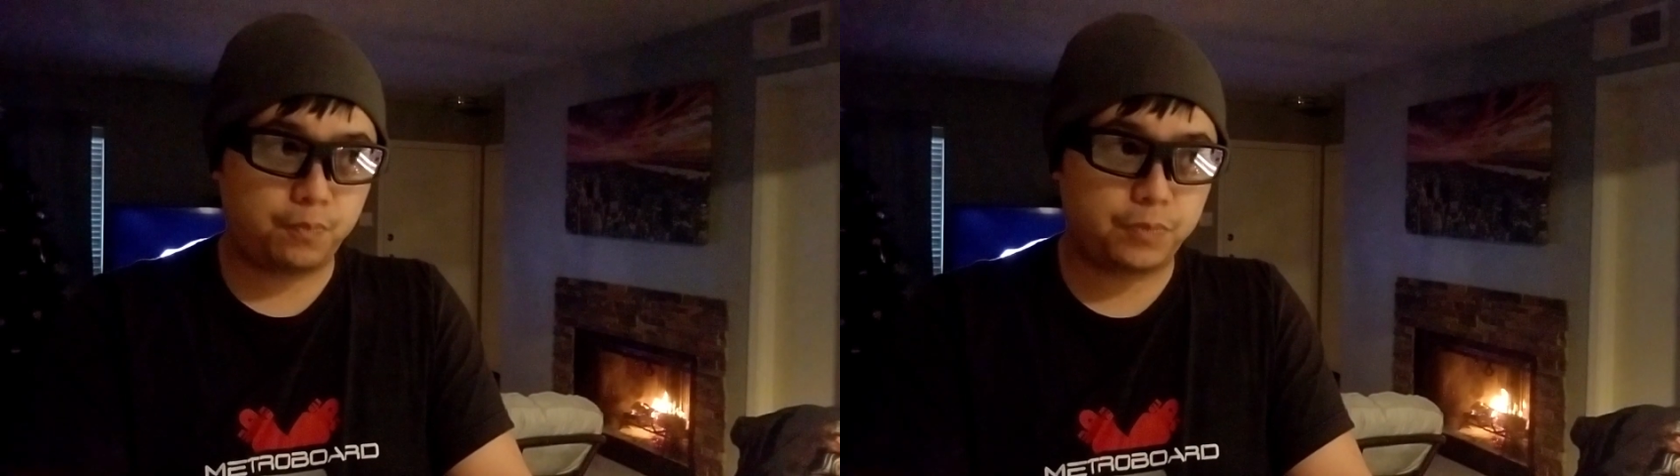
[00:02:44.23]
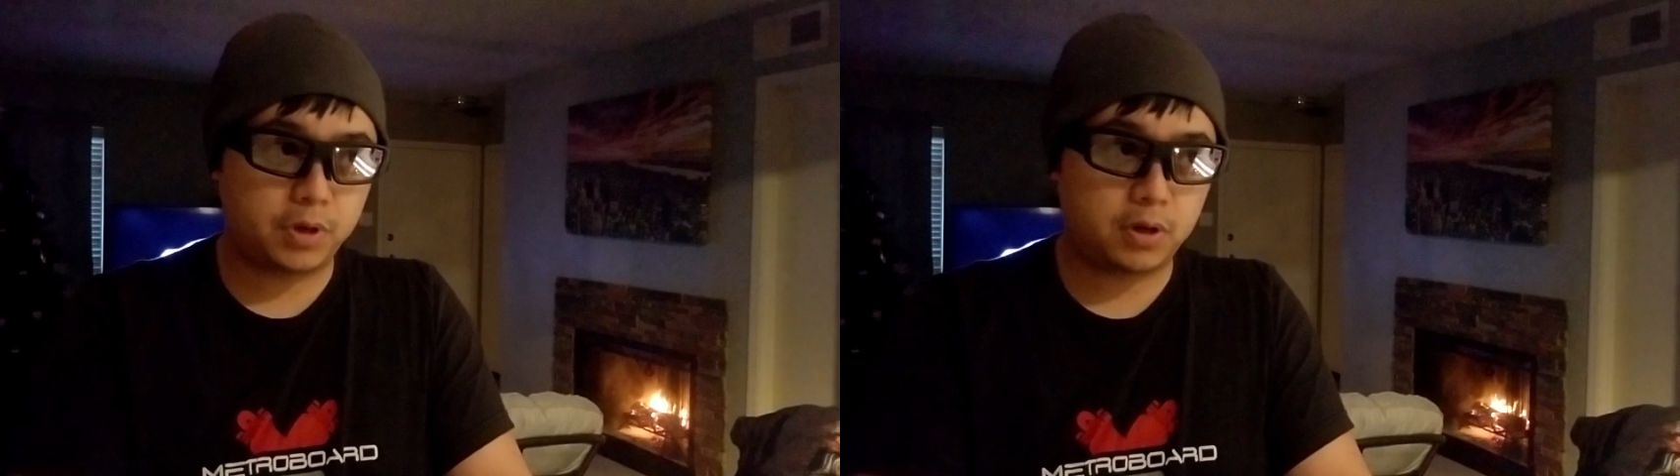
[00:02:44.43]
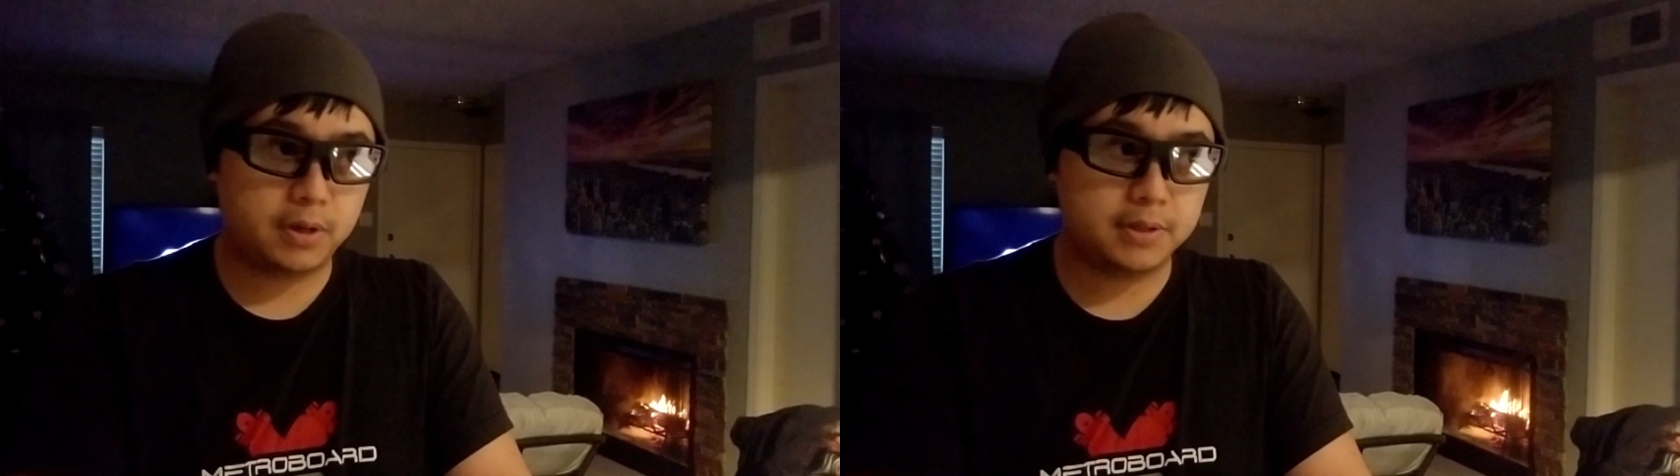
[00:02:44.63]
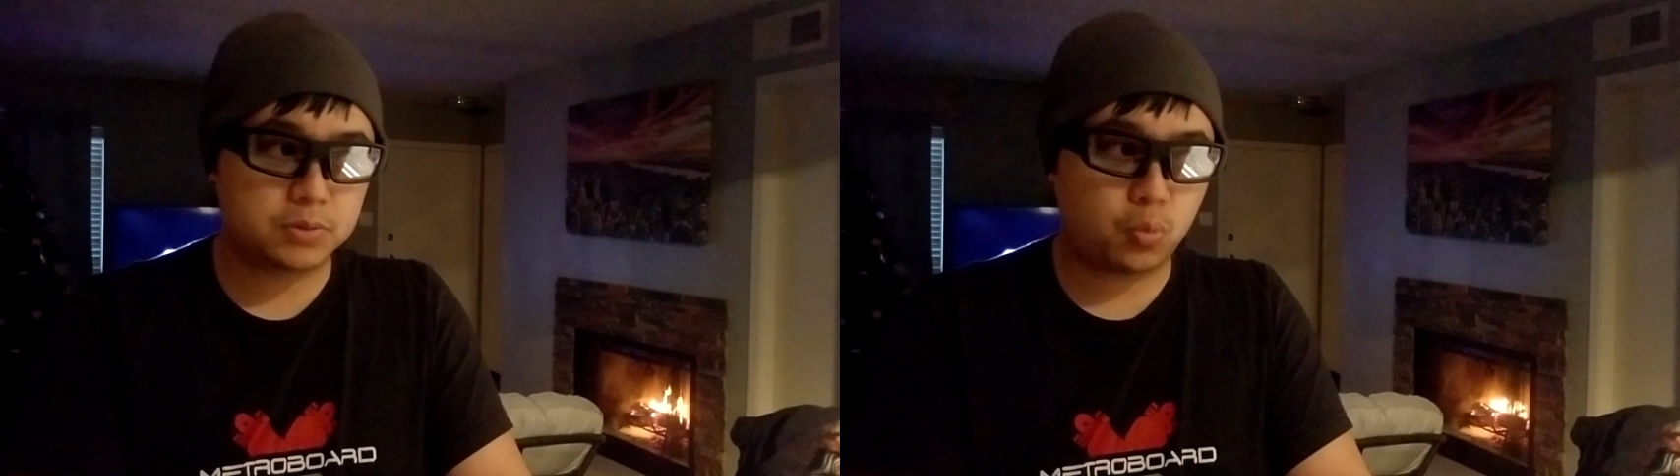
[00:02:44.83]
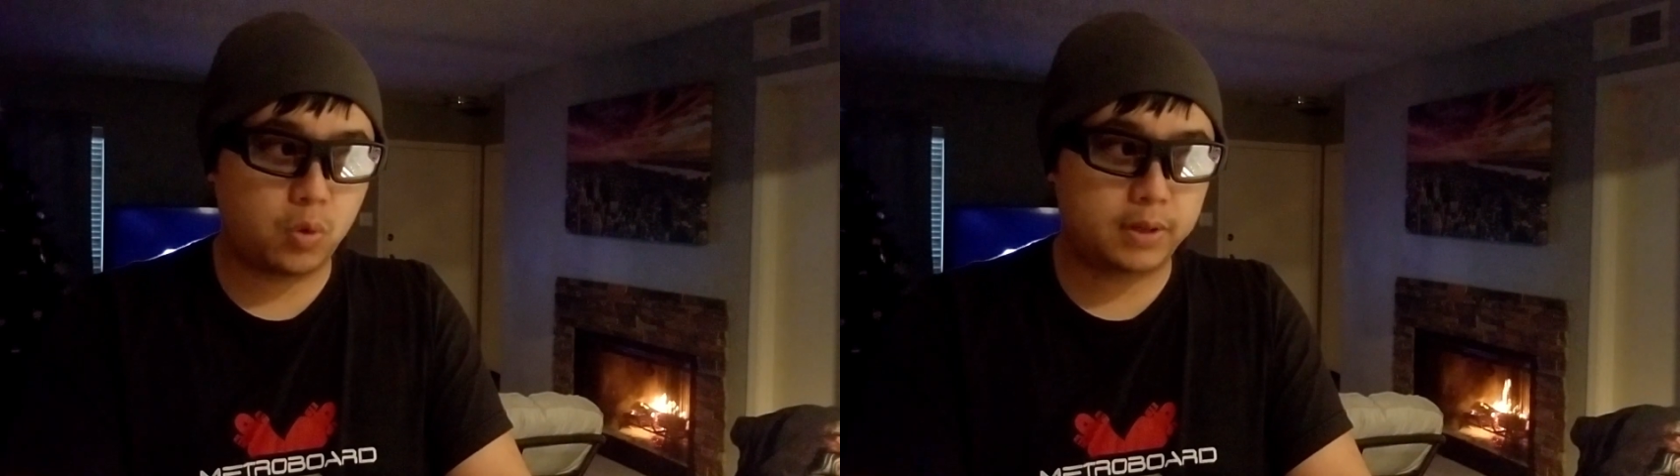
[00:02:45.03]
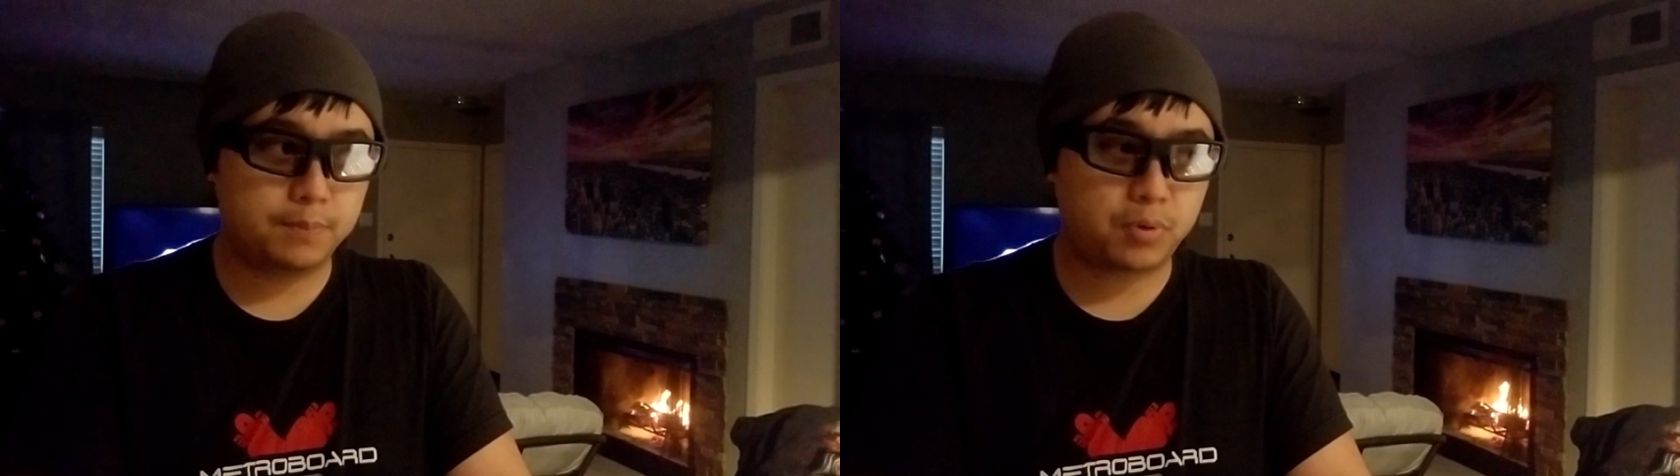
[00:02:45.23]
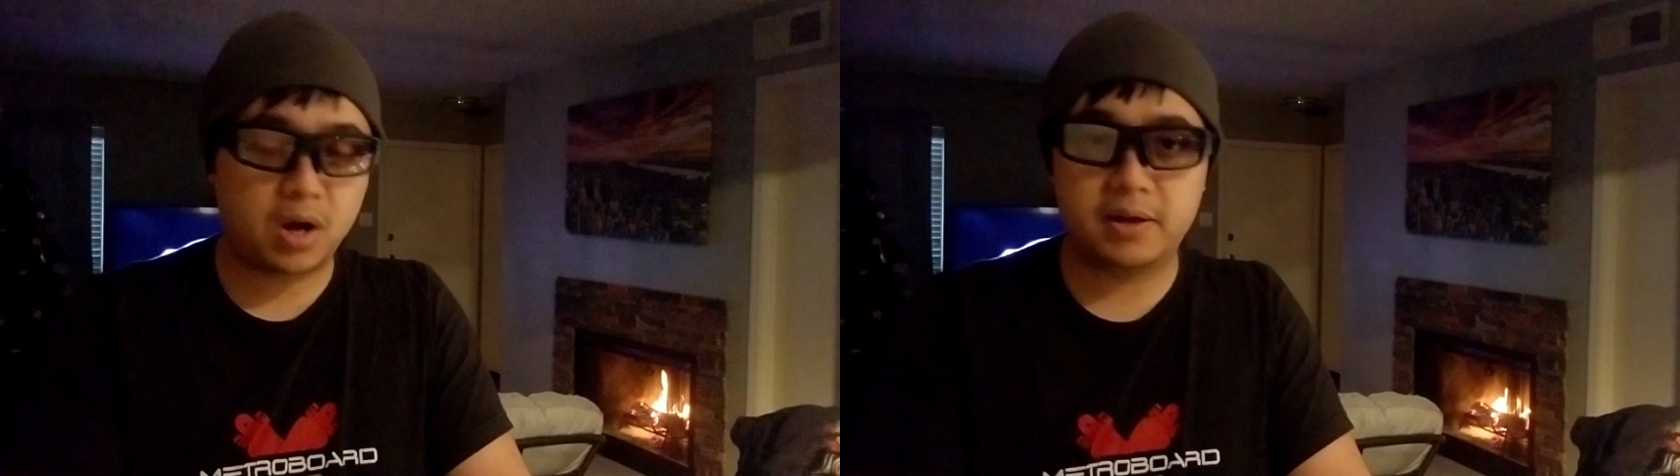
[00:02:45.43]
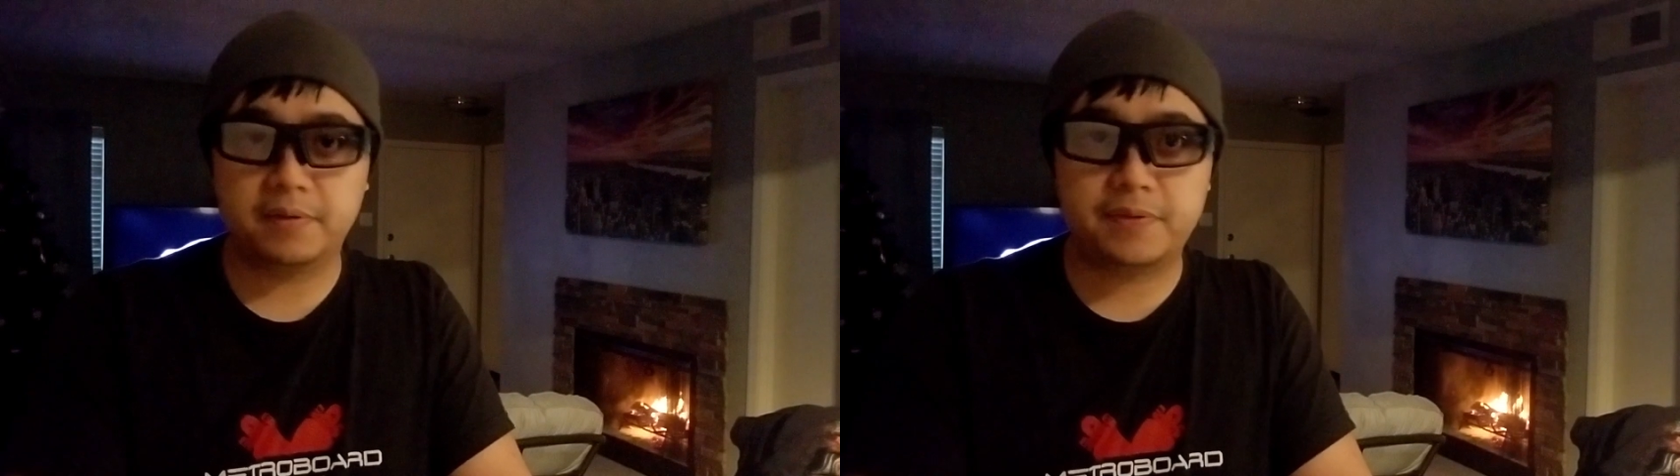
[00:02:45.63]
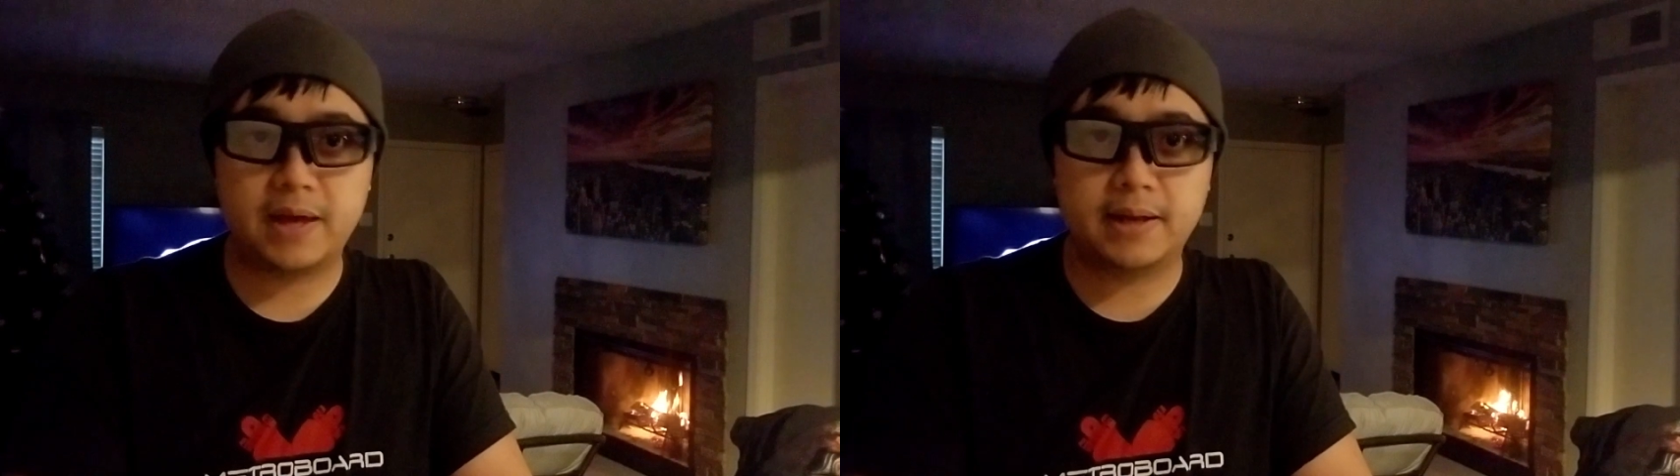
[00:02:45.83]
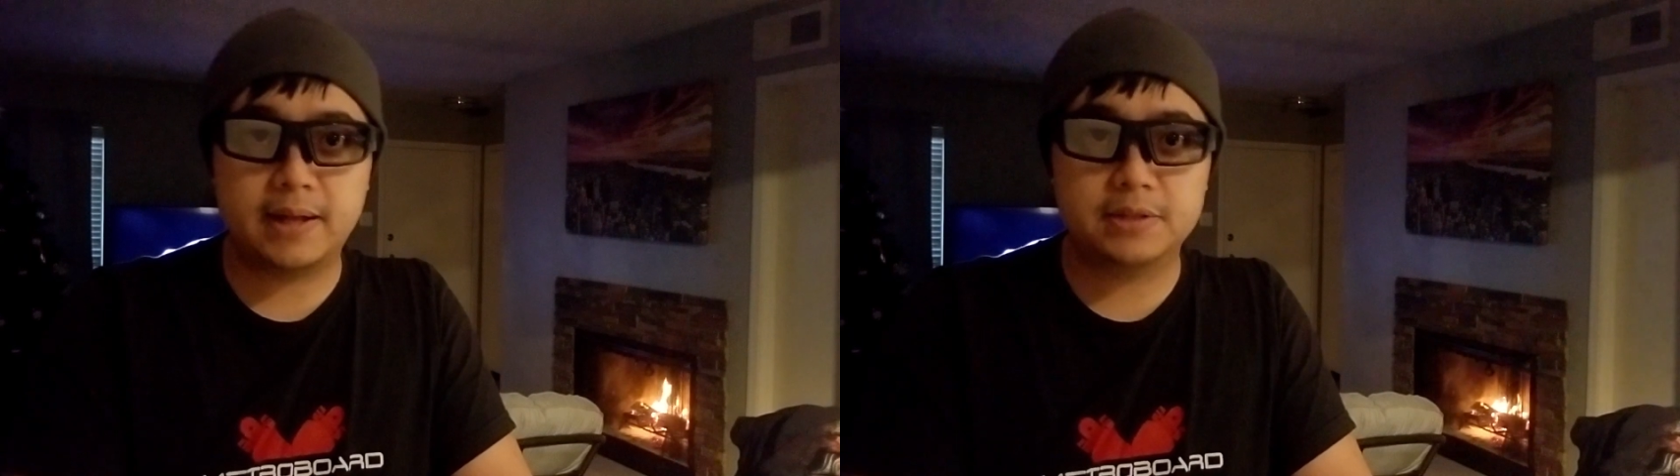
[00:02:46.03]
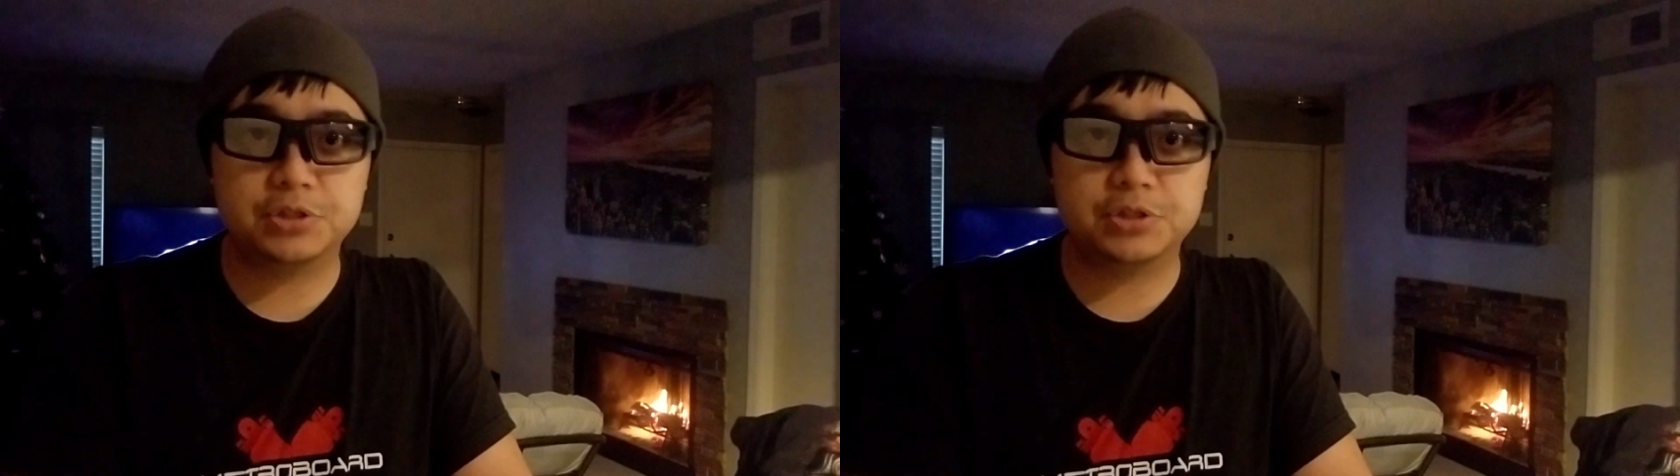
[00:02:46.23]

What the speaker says: there is one product that